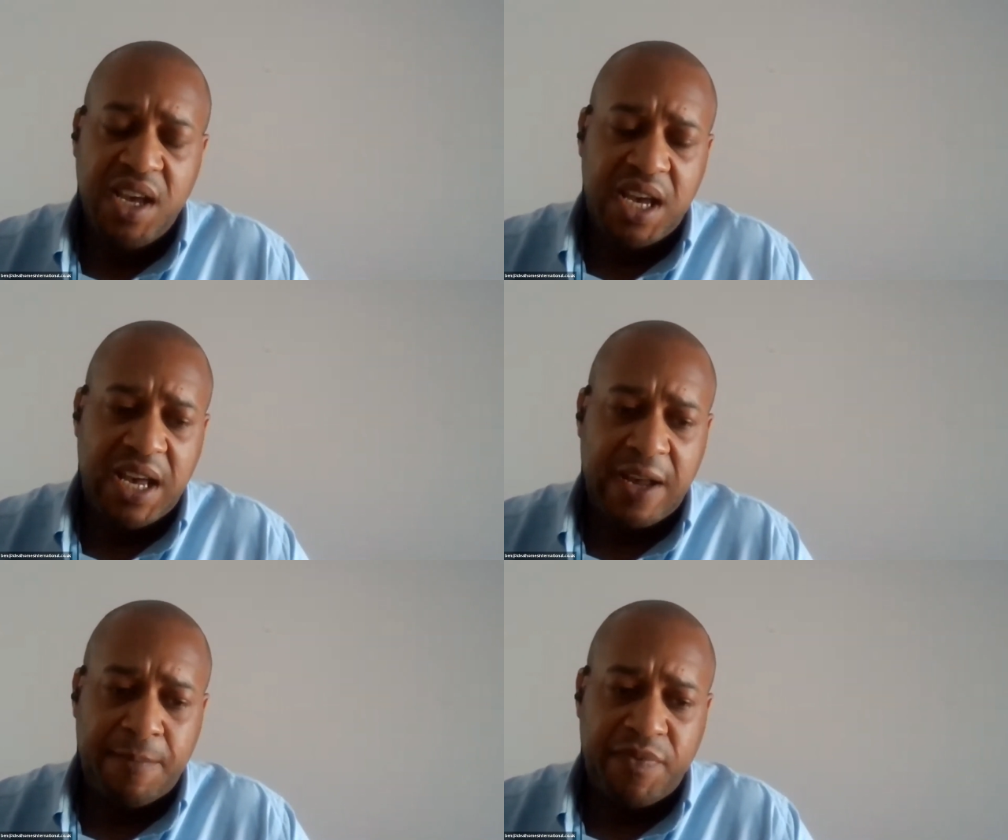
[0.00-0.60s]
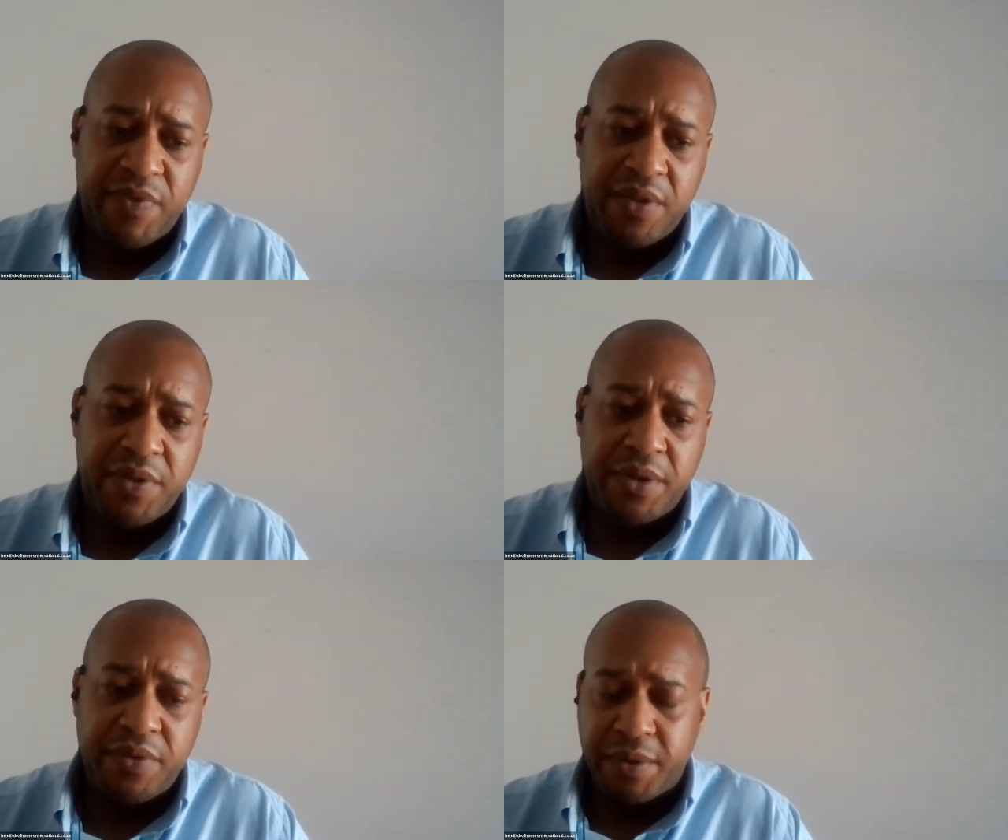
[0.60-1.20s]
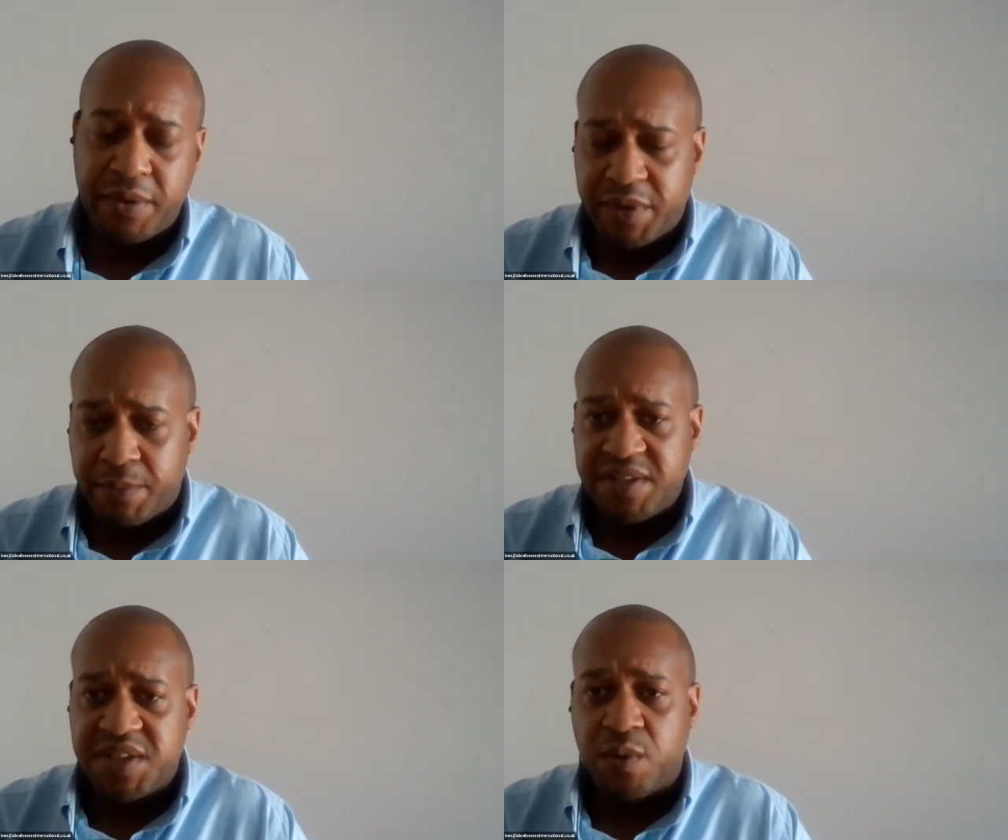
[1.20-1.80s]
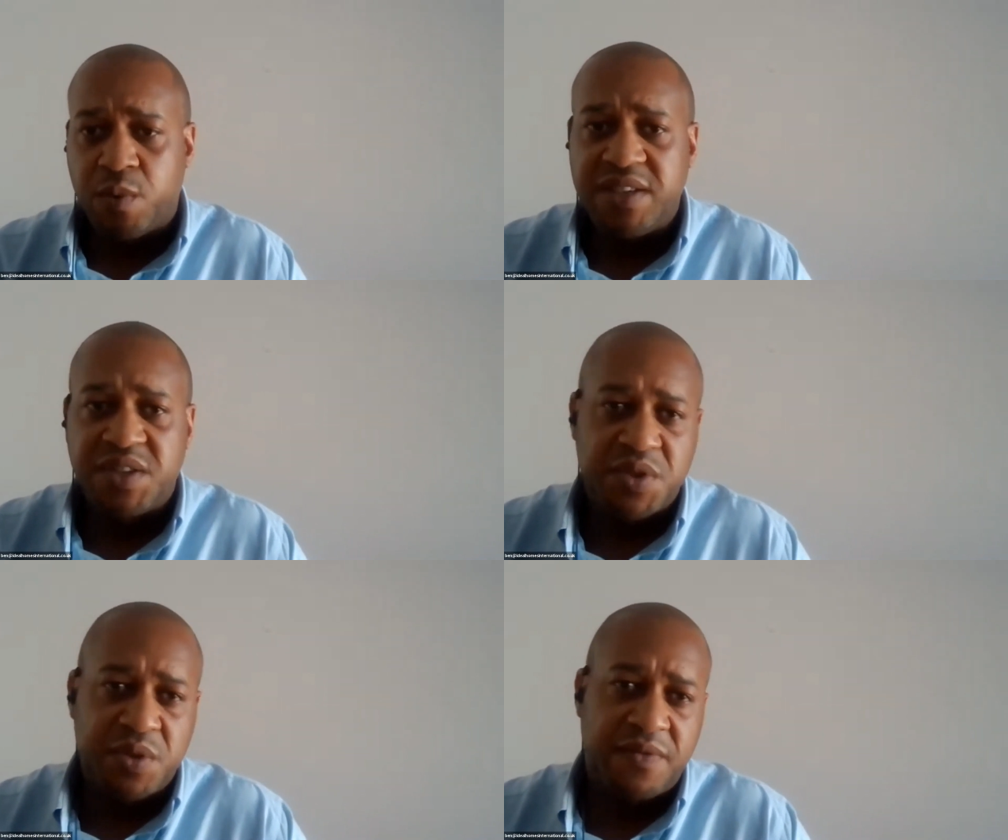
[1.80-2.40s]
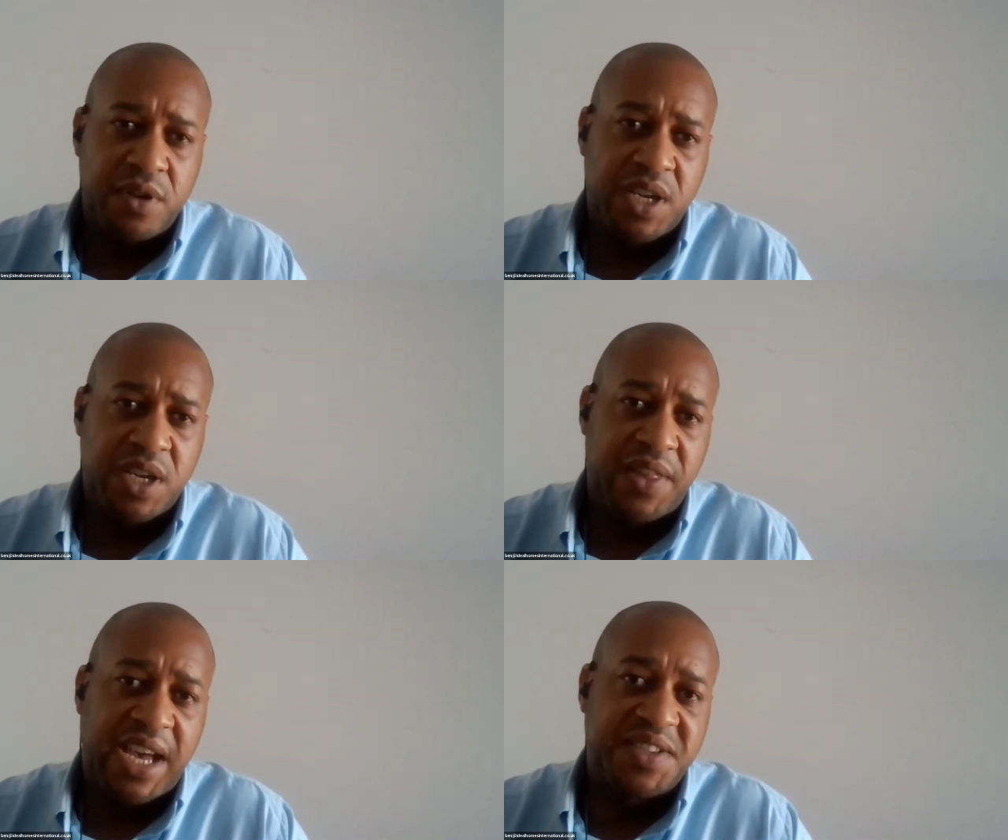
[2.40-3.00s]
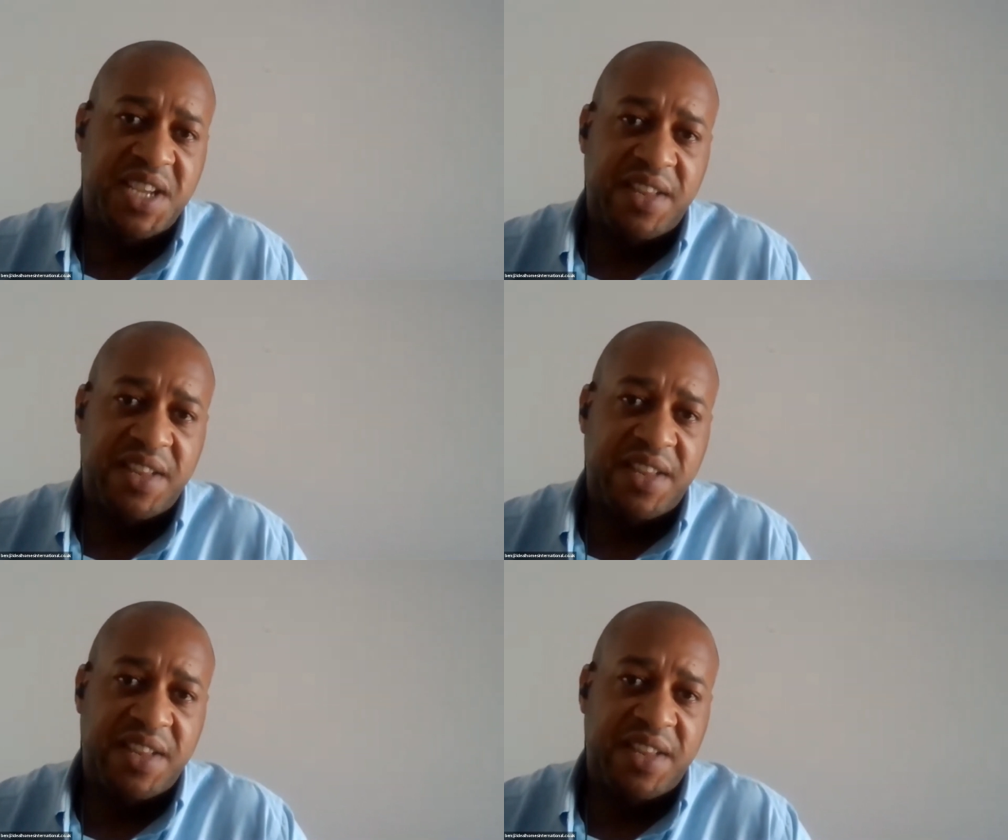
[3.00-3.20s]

The basic way to sort of look at that,